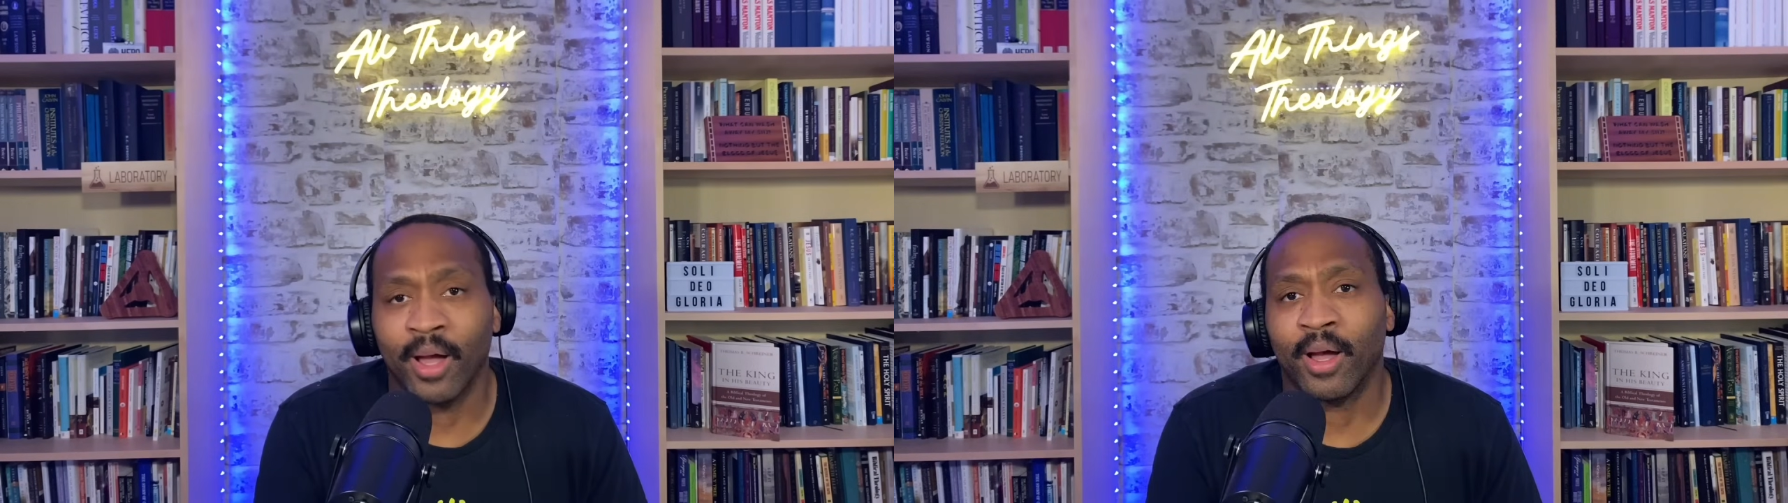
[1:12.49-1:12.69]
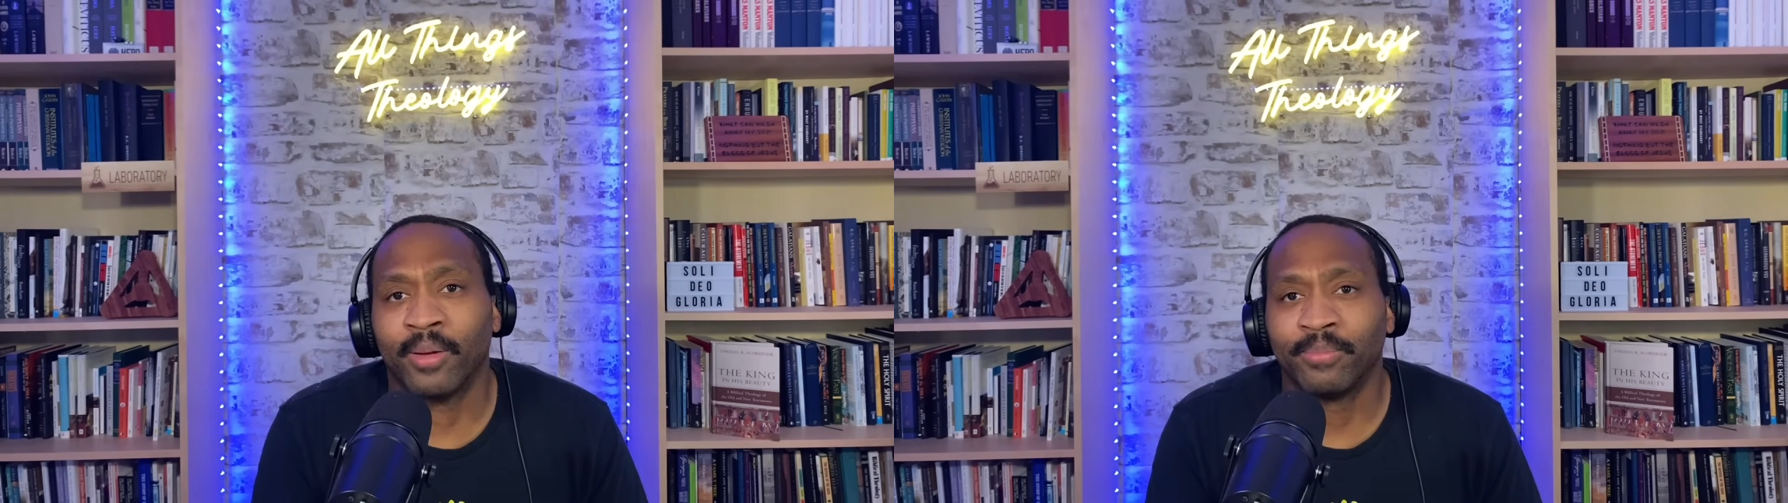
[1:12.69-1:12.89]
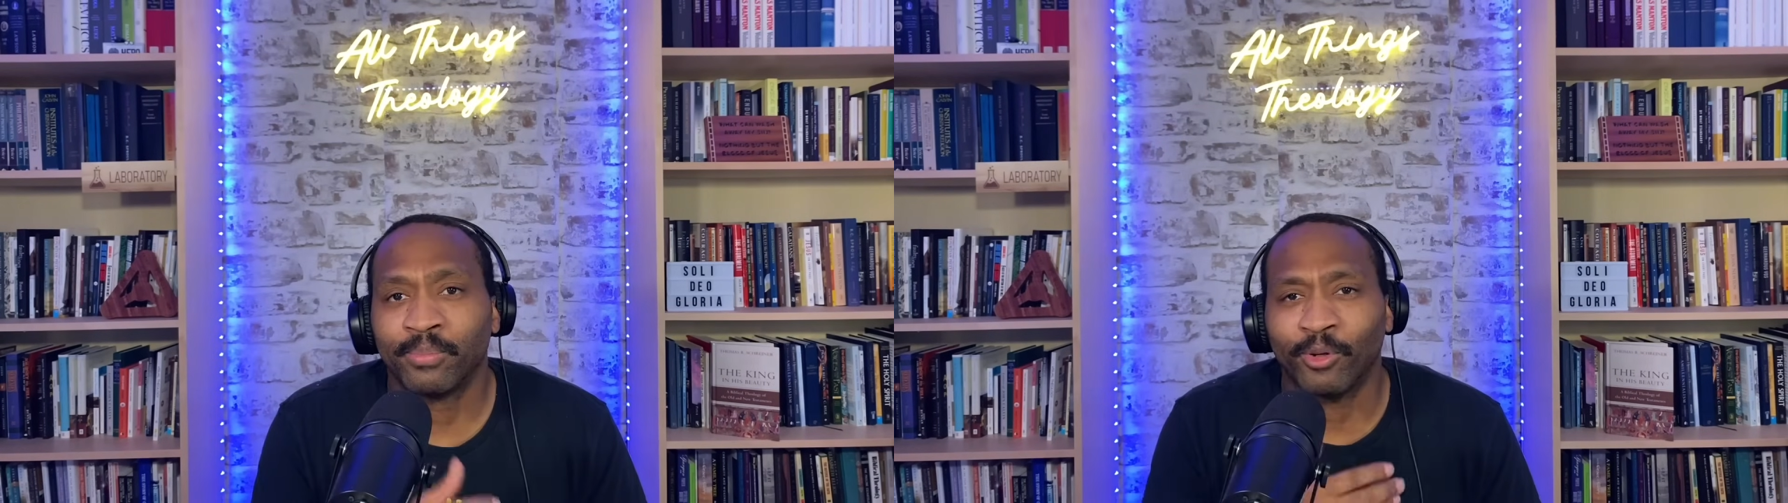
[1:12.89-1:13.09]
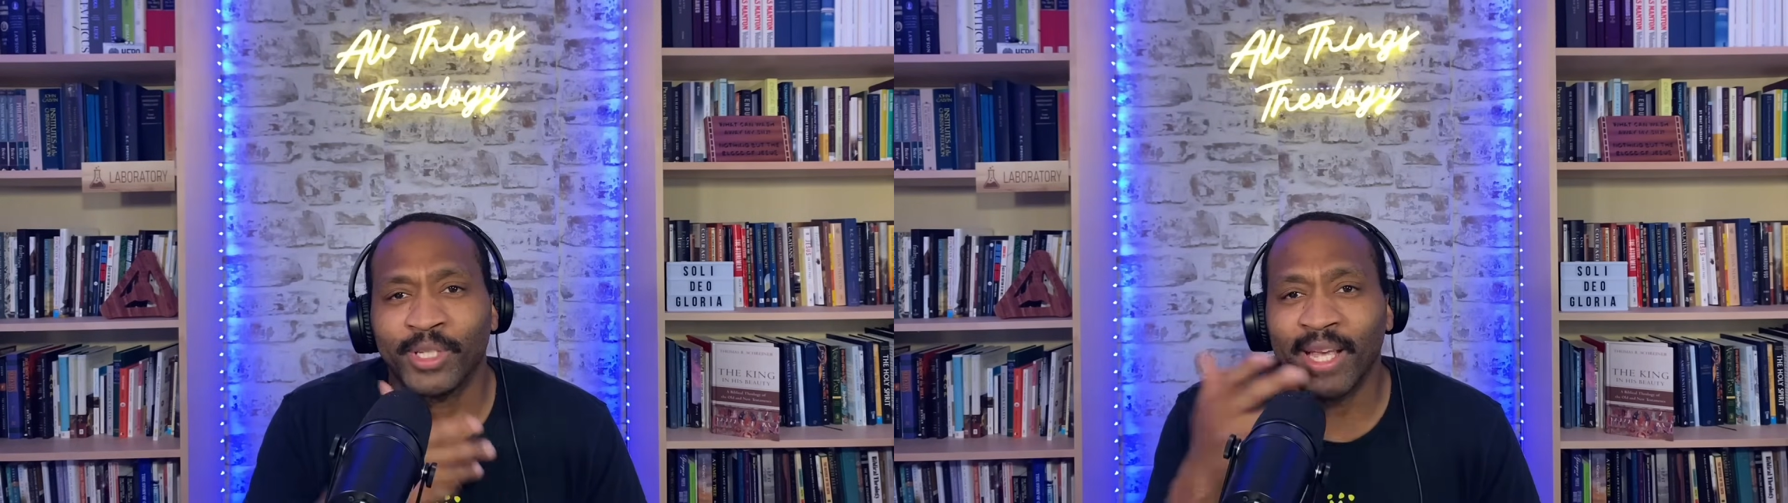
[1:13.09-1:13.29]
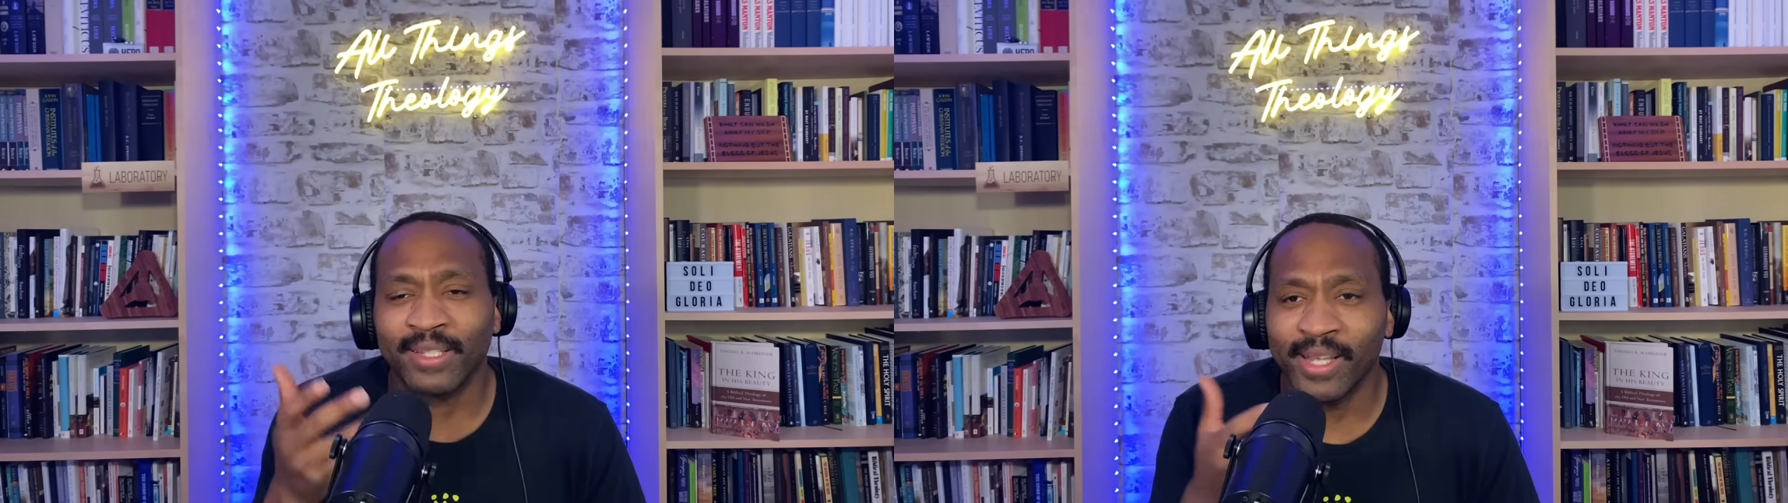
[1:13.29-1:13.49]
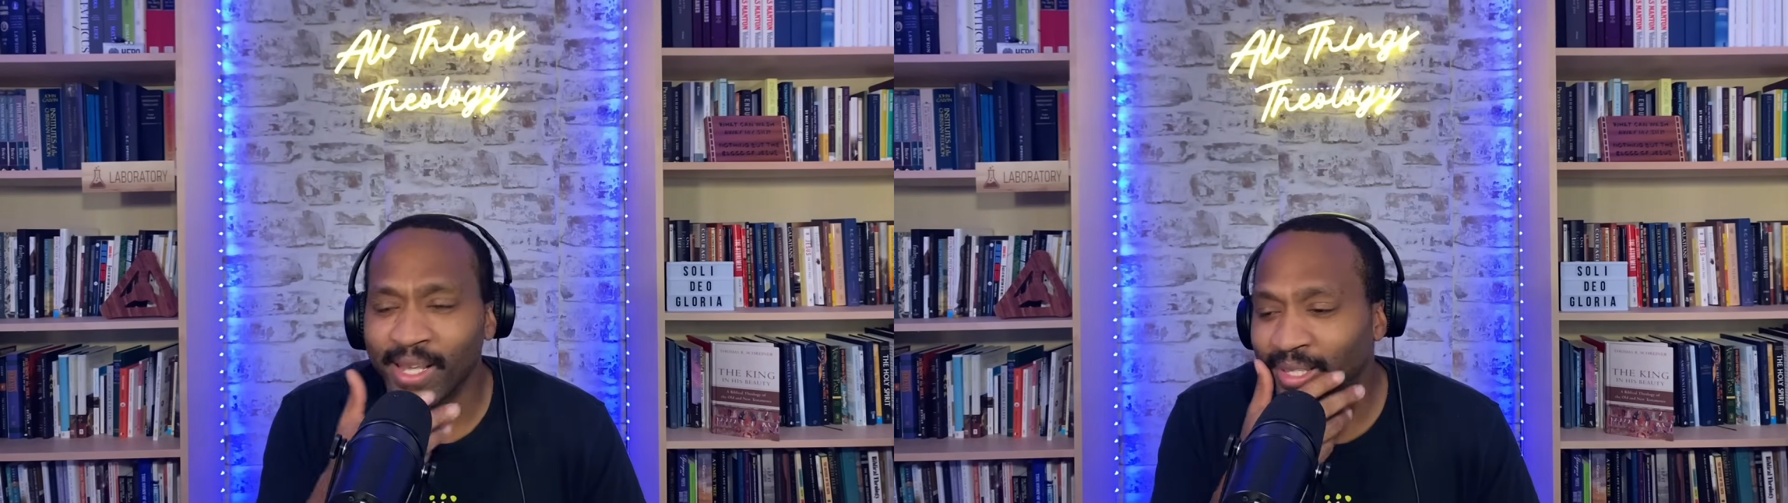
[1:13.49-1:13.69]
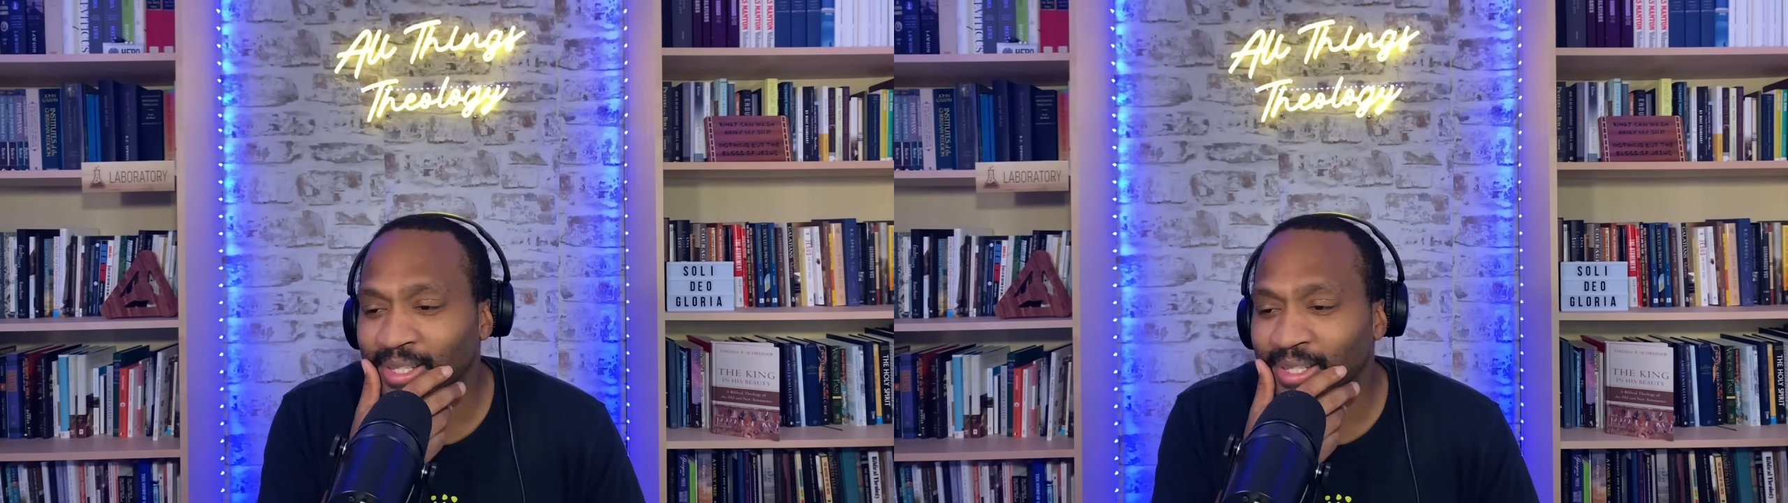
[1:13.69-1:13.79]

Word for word: uh, Protestia.